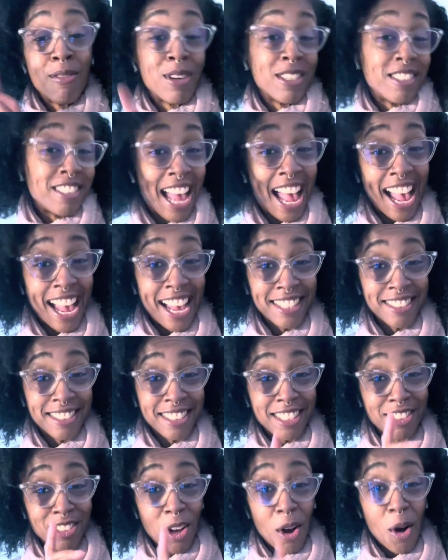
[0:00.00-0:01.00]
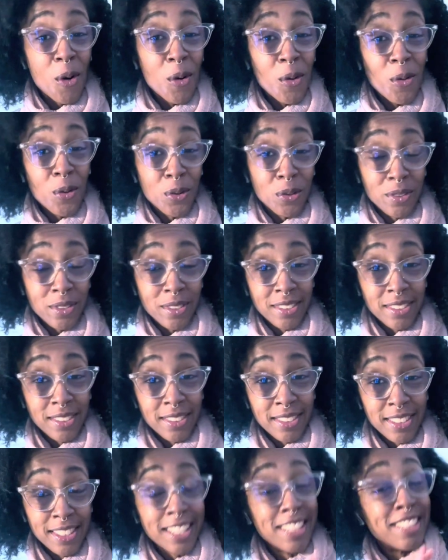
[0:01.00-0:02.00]
has its own
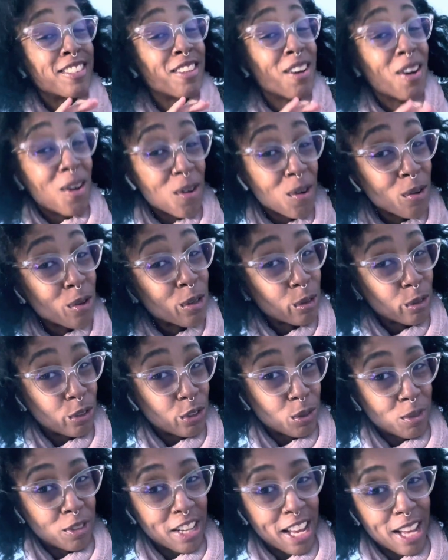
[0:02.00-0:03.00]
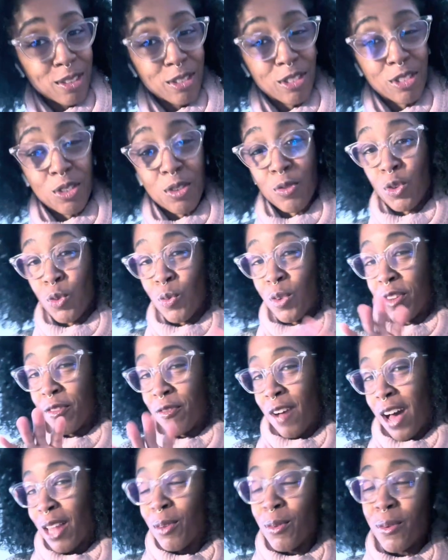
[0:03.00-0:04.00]
YouTube channel. So if you want to
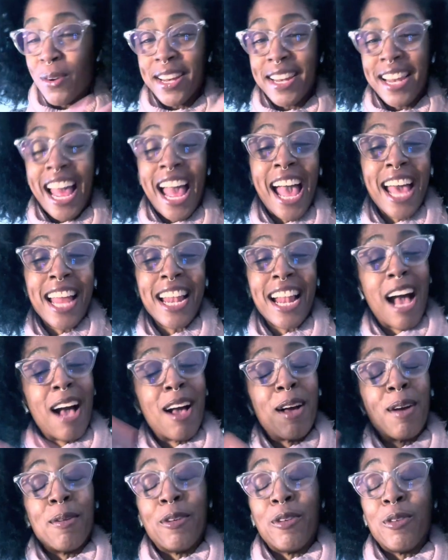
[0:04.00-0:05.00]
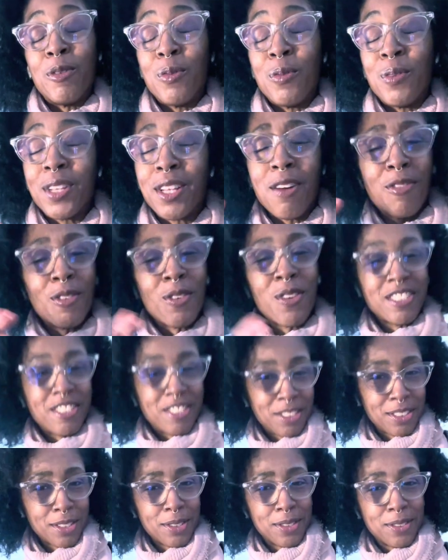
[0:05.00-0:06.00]
follow on that, of course
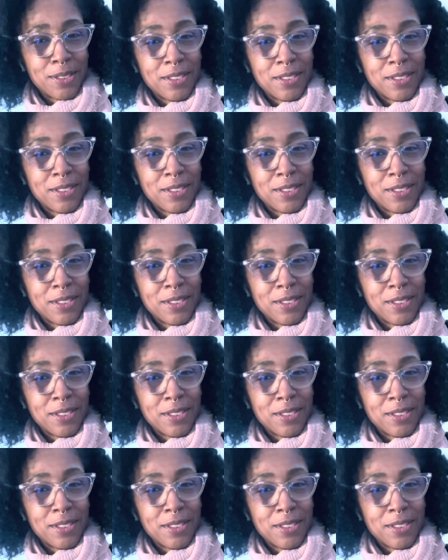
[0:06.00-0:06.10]
you do.